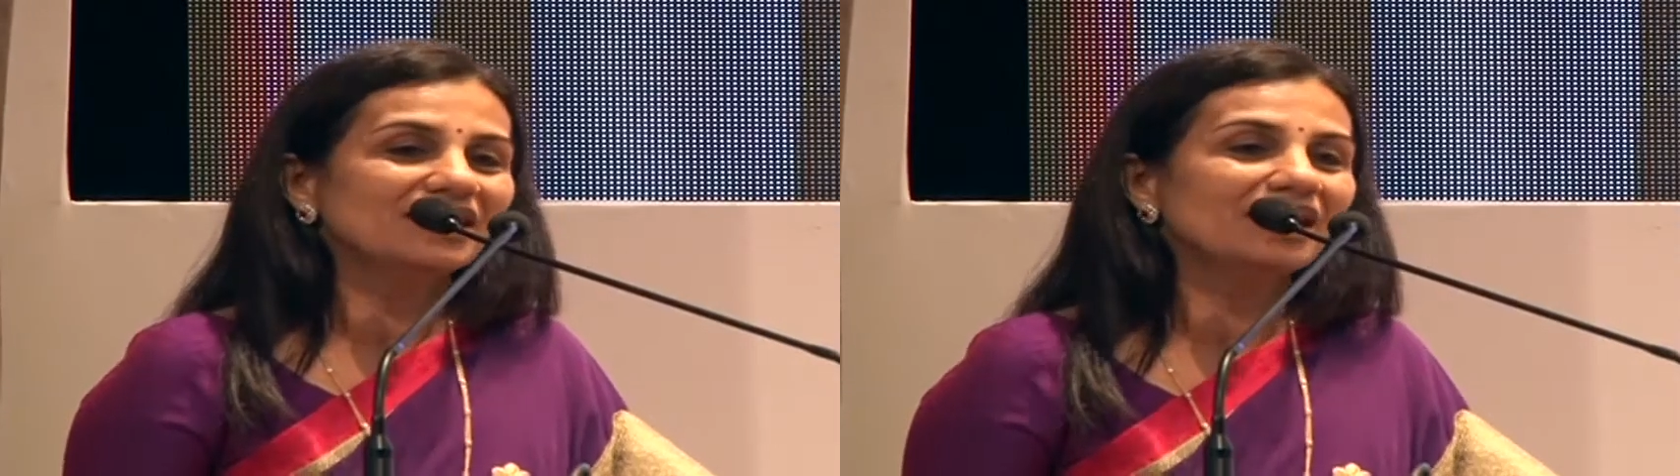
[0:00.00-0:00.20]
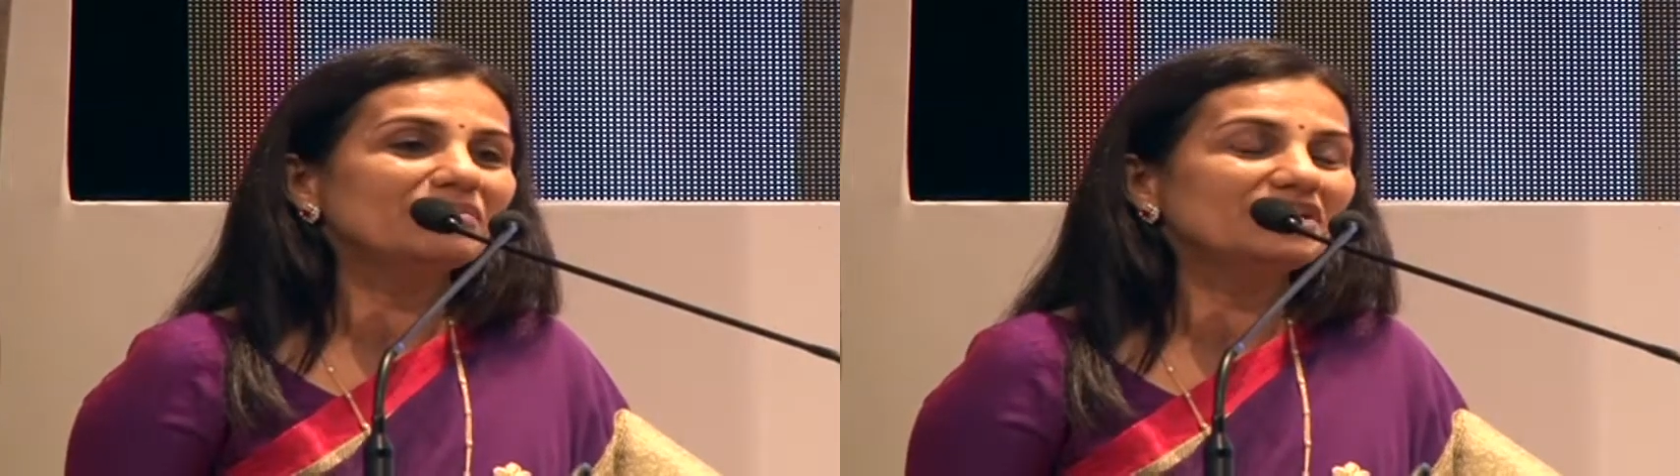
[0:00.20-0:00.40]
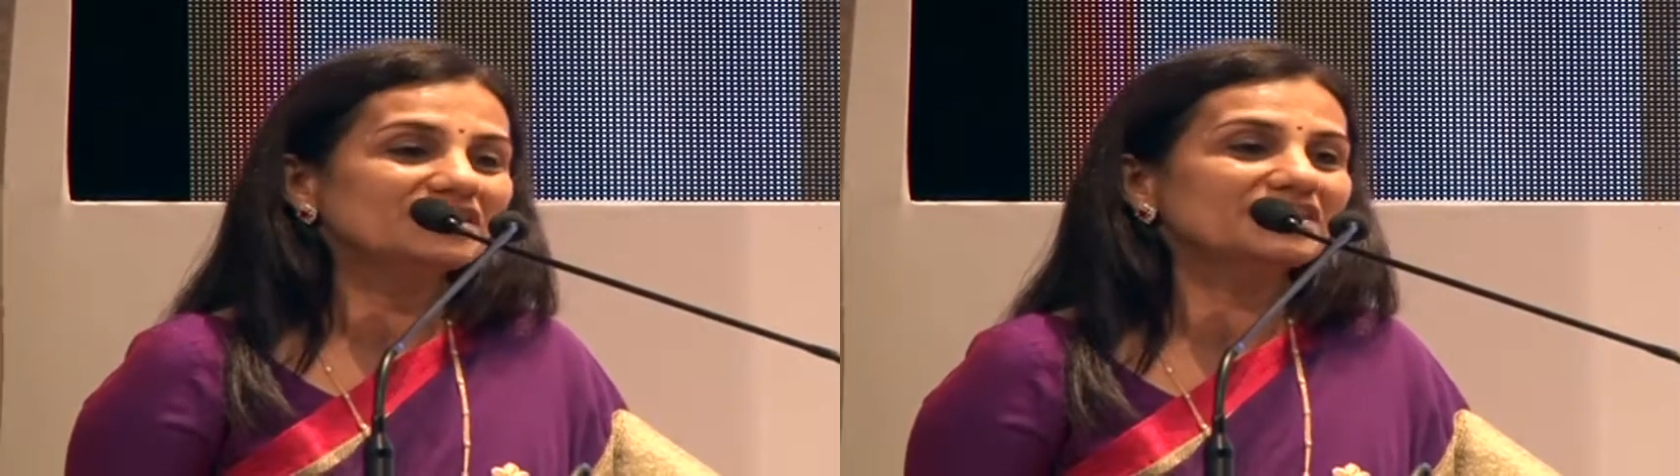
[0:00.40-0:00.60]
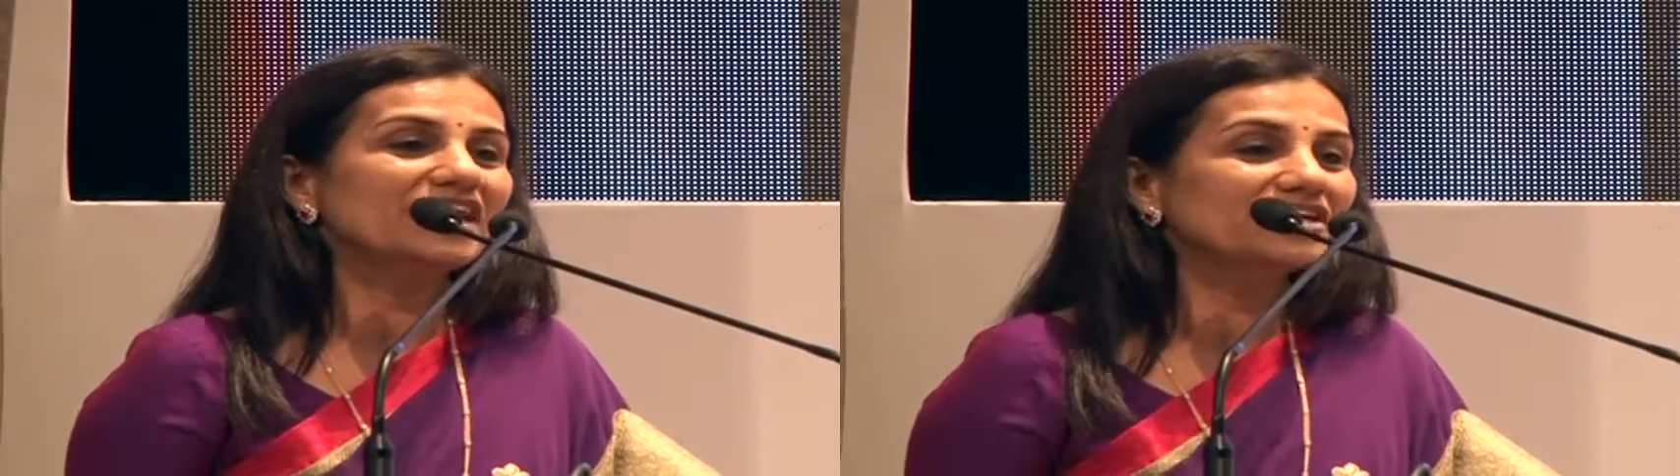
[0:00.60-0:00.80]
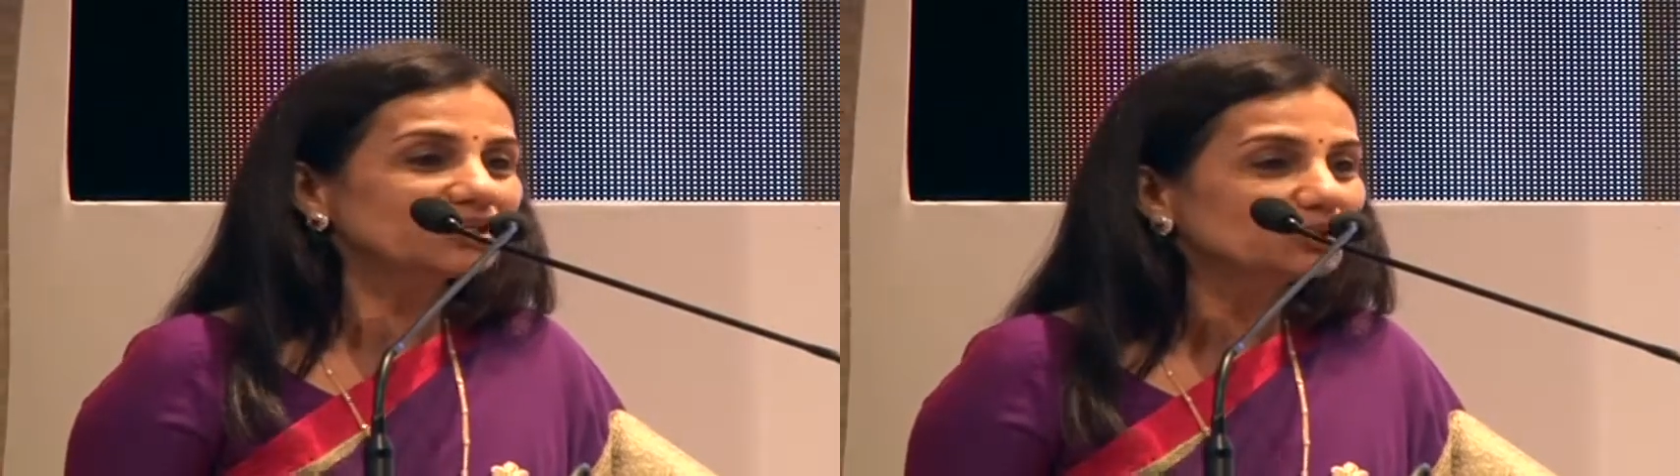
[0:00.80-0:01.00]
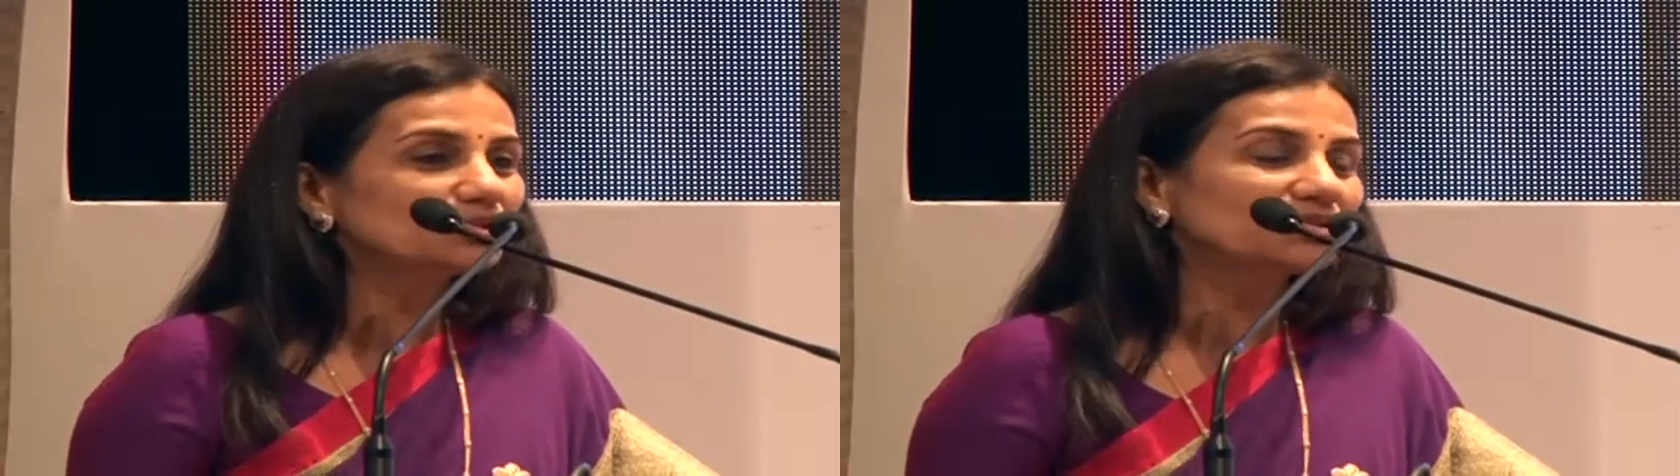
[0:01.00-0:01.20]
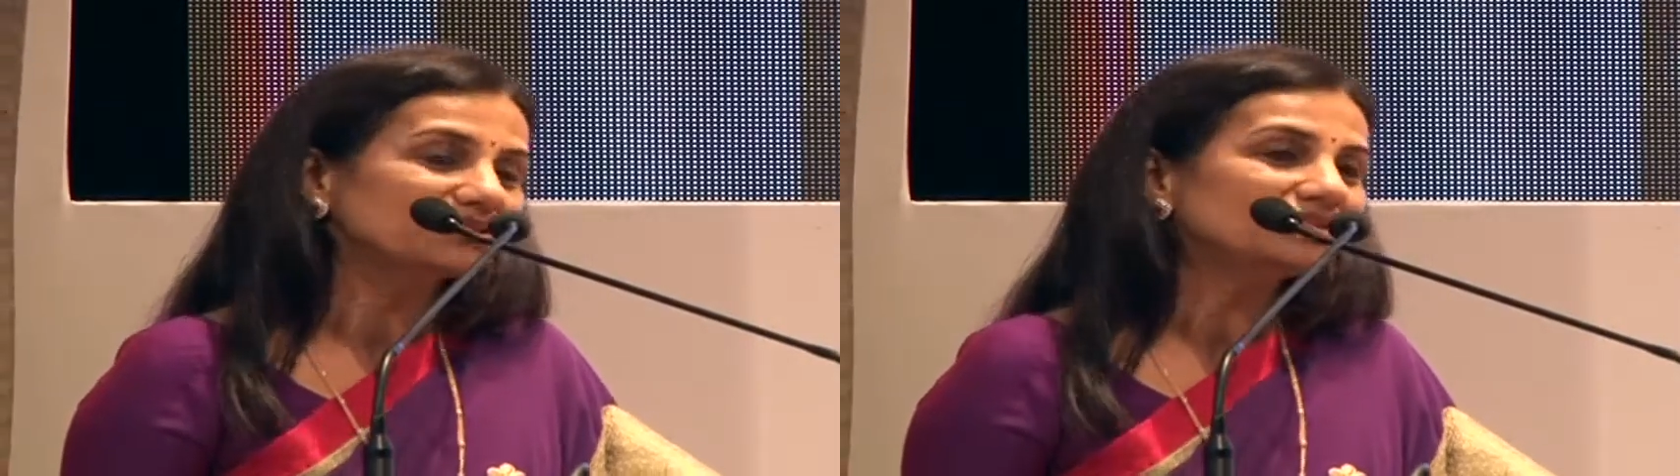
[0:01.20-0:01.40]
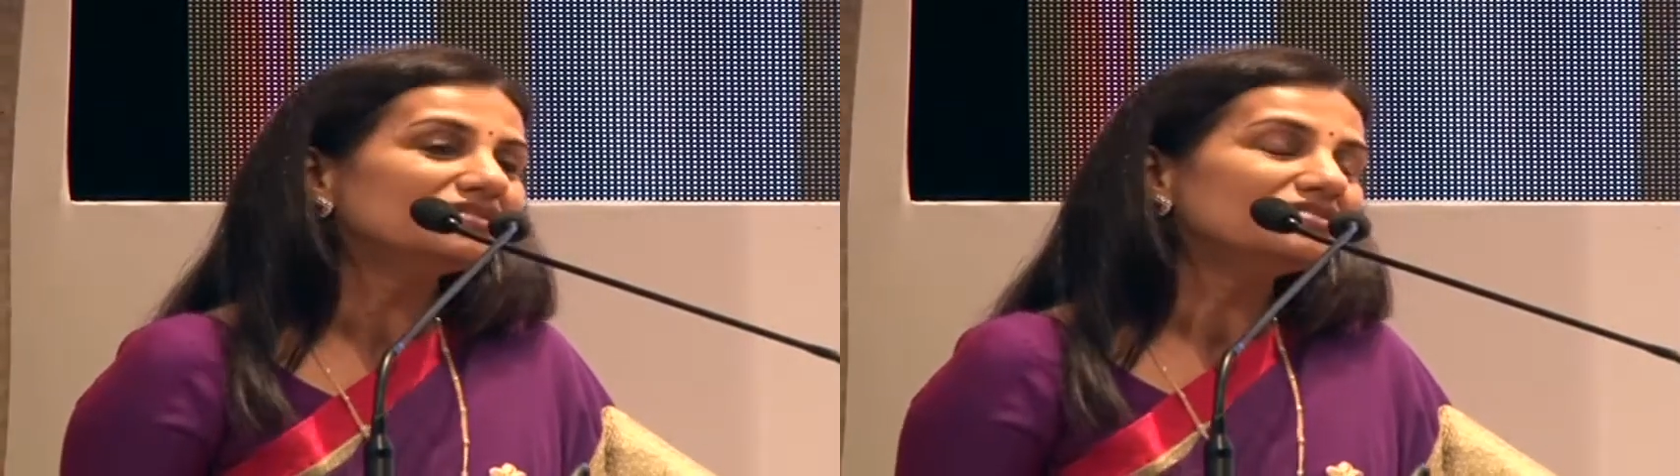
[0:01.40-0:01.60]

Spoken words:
amongst our youth,